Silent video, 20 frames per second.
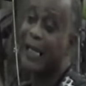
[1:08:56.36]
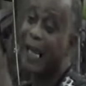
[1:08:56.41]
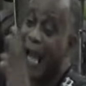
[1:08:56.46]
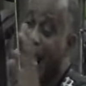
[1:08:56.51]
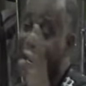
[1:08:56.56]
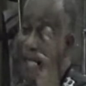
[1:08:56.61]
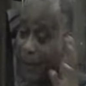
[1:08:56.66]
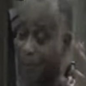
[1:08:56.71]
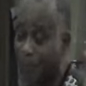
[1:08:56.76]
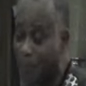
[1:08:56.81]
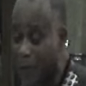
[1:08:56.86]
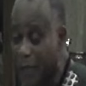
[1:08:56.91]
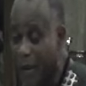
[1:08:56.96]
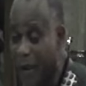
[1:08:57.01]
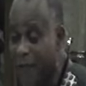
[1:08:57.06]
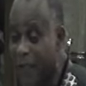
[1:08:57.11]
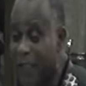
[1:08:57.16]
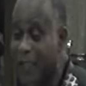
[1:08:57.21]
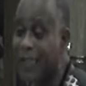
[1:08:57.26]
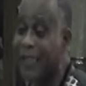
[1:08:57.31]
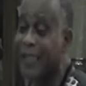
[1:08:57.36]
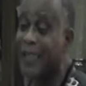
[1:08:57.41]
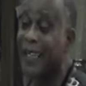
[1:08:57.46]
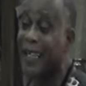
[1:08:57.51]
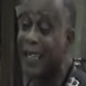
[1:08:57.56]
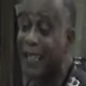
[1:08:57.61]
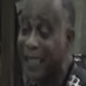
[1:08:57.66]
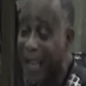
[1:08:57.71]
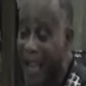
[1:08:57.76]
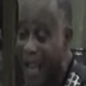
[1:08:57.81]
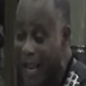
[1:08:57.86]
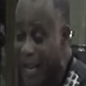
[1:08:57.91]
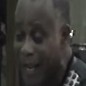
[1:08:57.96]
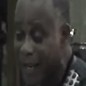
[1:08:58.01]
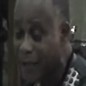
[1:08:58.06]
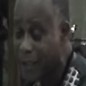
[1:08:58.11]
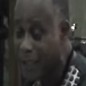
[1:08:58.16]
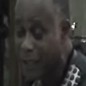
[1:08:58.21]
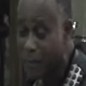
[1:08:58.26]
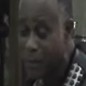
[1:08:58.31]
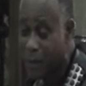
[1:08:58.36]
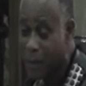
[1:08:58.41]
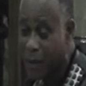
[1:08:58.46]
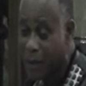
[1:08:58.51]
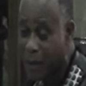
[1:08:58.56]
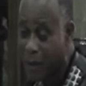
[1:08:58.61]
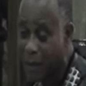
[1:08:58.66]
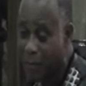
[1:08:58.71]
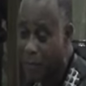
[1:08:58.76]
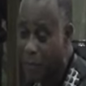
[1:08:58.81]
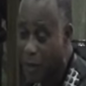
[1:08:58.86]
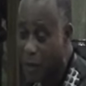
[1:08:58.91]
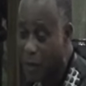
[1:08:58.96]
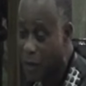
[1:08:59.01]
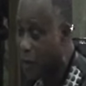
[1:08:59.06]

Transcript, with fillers: card, everything. Three day, eh, three, three months